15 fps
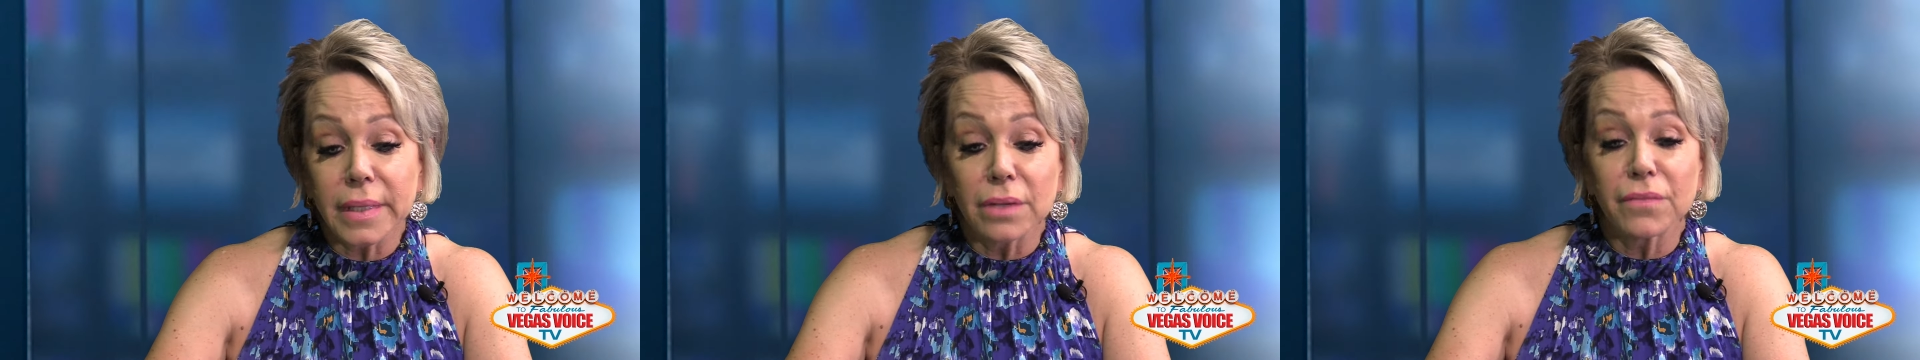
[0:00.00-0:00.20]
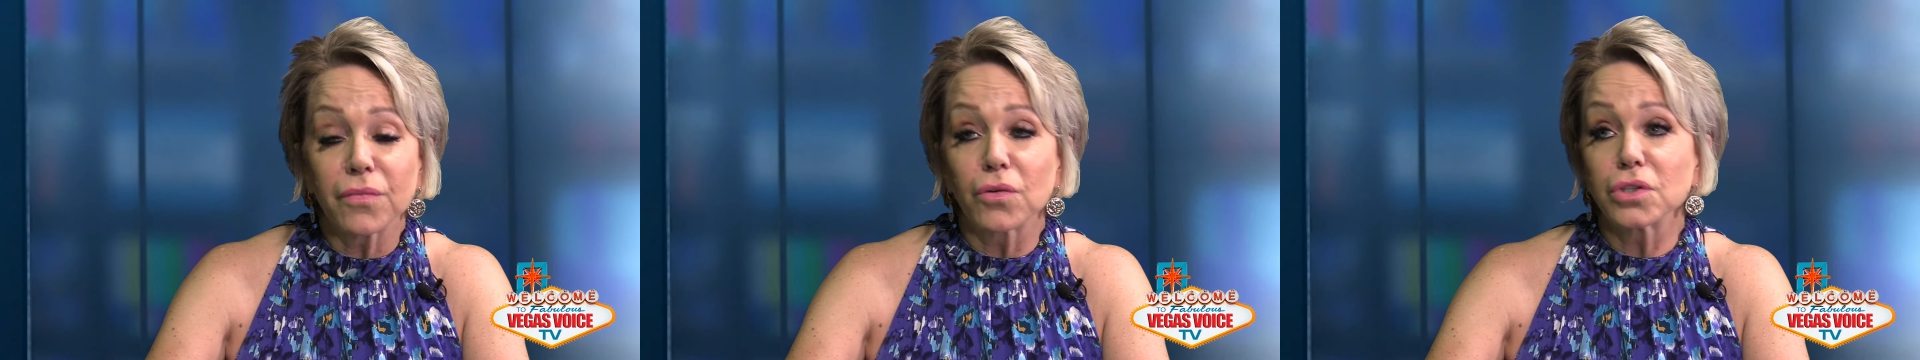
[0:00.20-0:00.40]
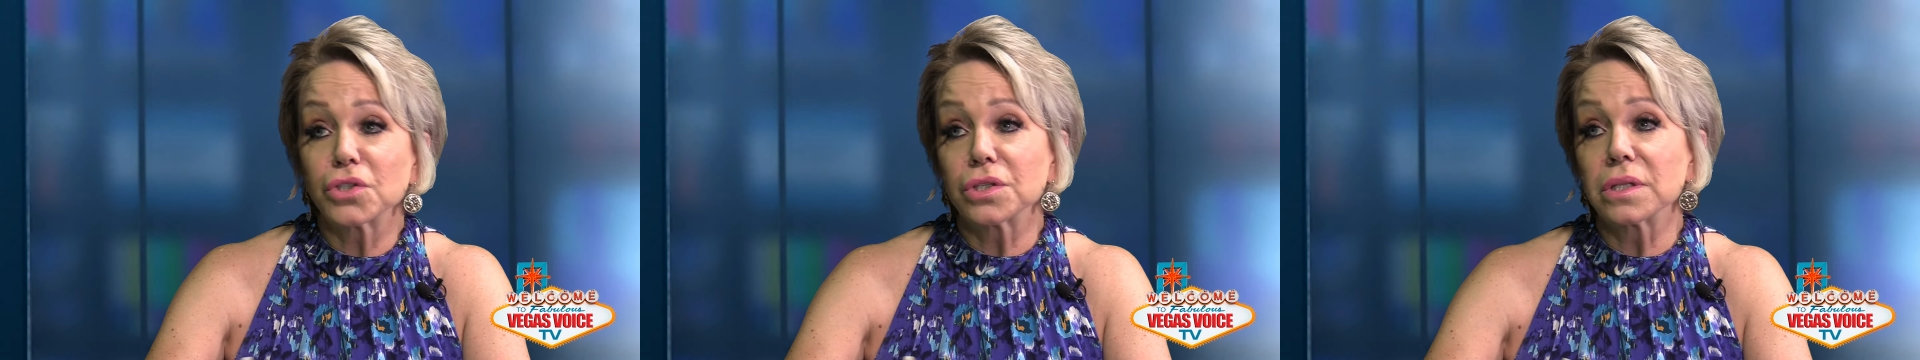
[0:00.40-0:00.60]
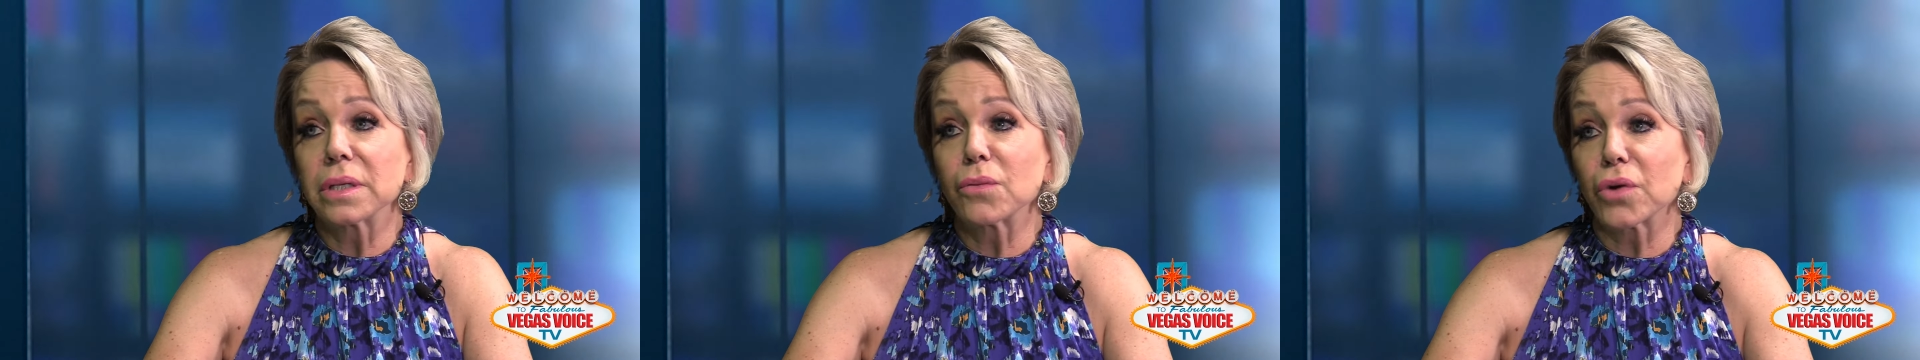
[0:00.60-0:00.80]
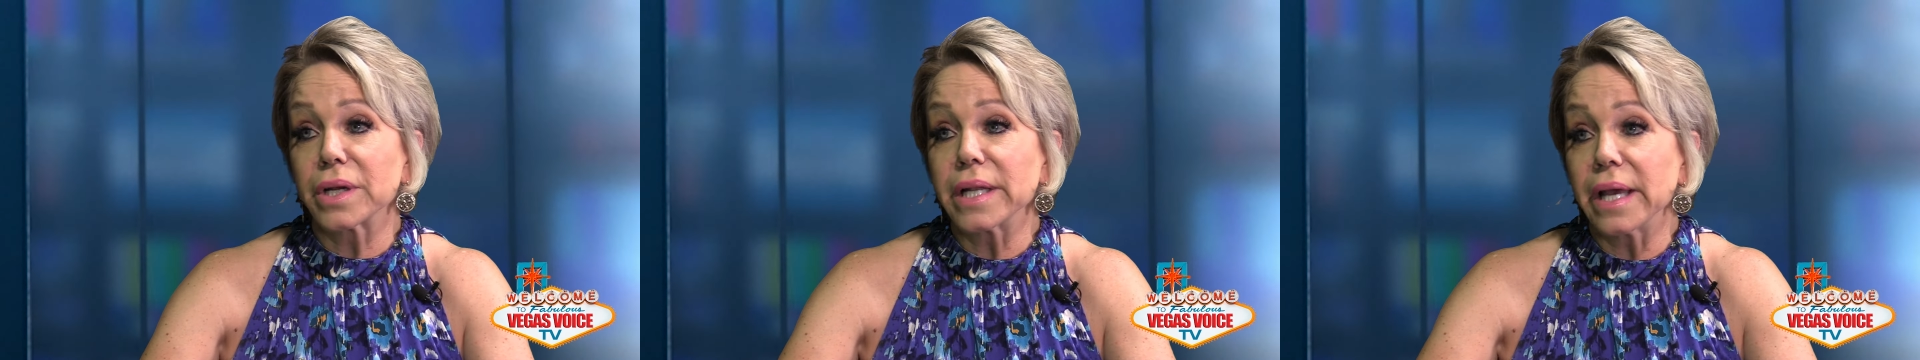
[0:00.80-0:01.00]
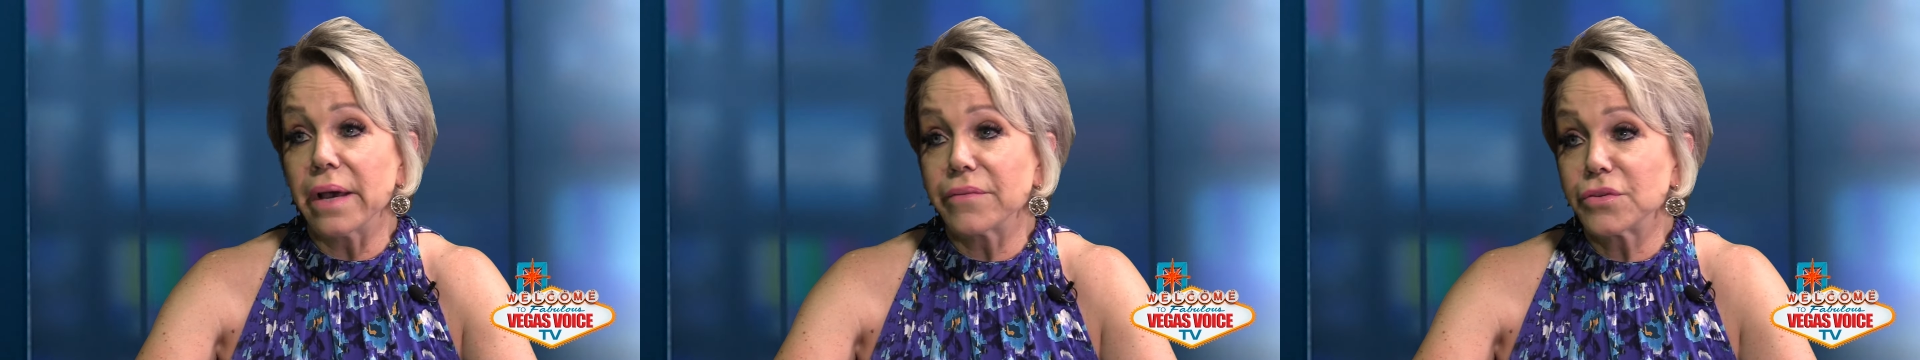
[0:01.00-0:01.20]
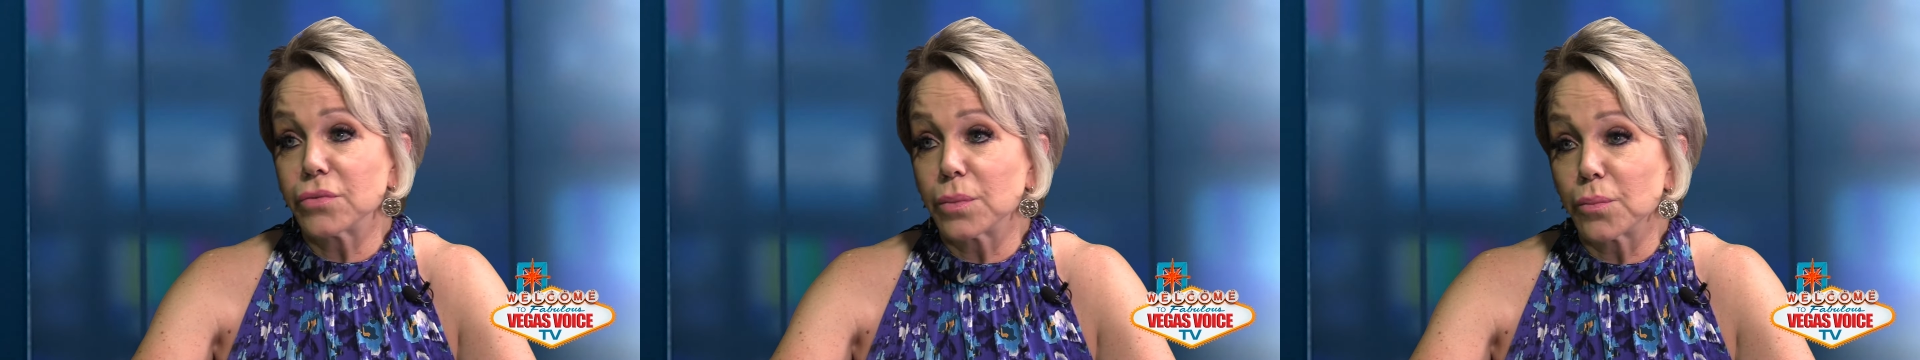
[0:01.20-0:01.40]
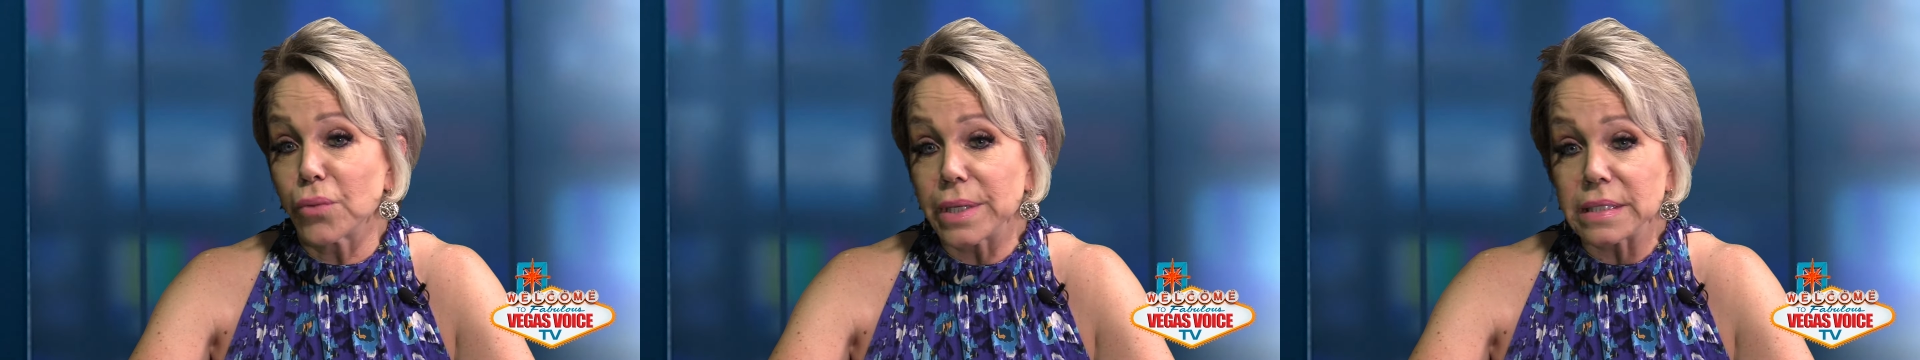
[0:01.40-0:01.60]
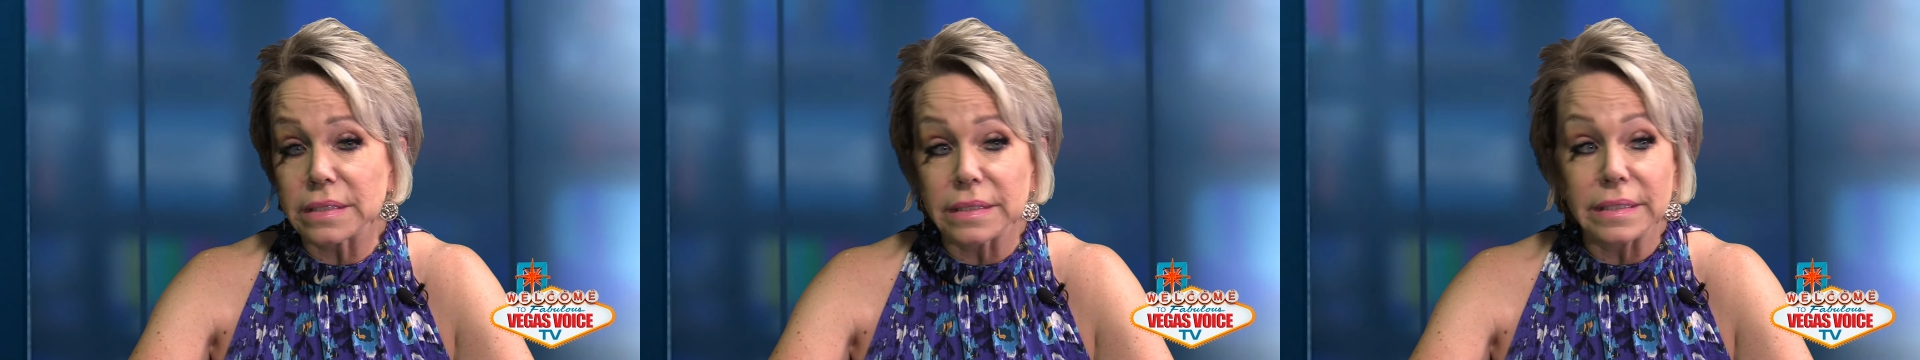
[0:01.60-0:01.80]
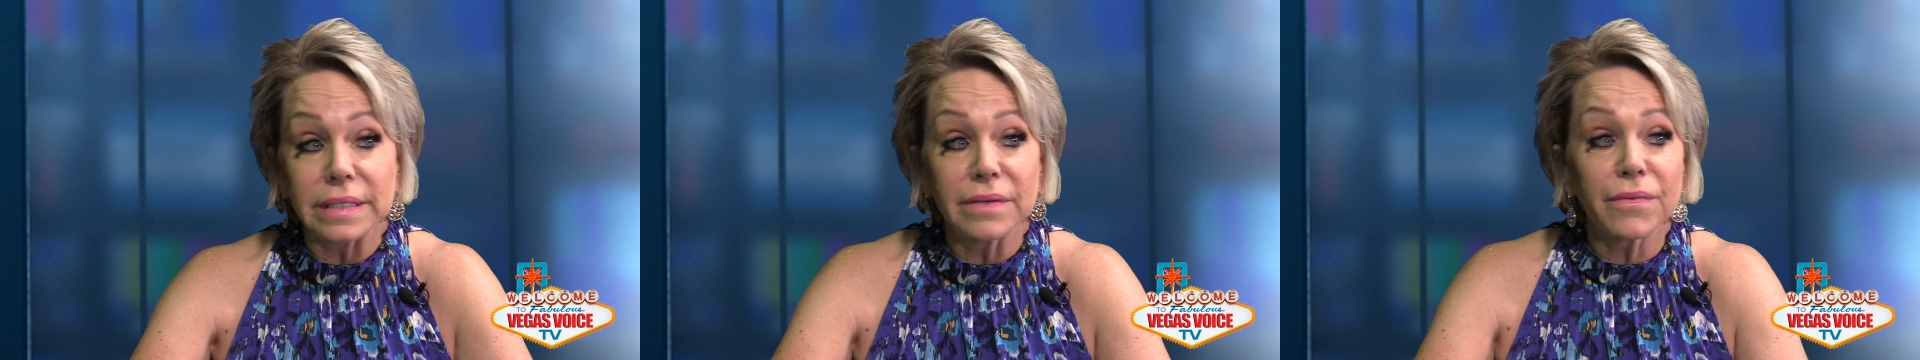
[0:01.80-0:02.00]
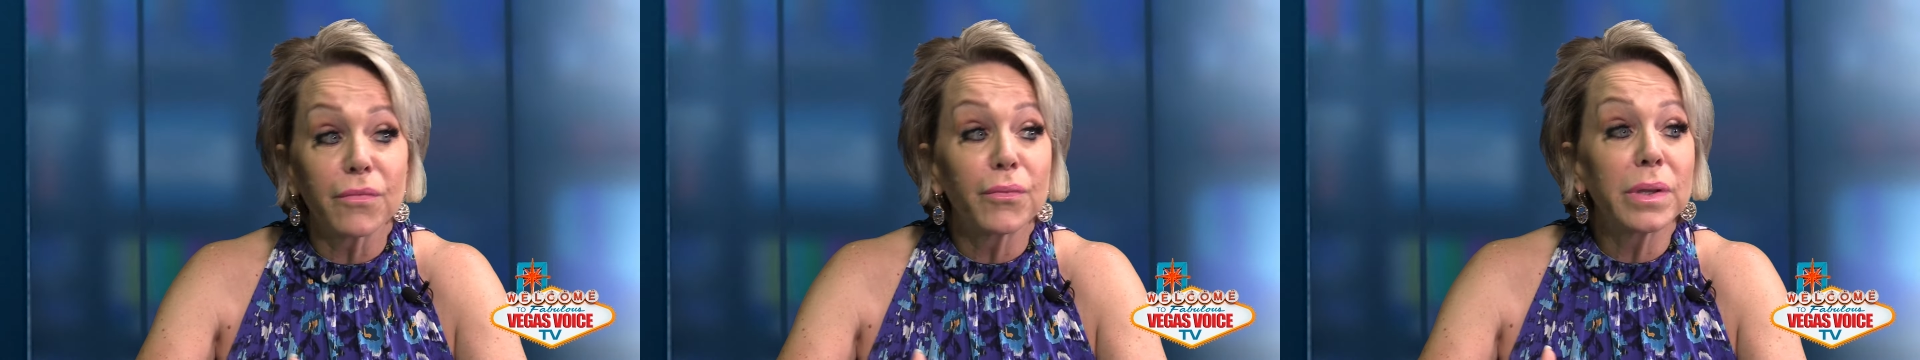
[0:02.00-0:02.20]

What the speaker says: unfortunately, we're going to have to embrace it if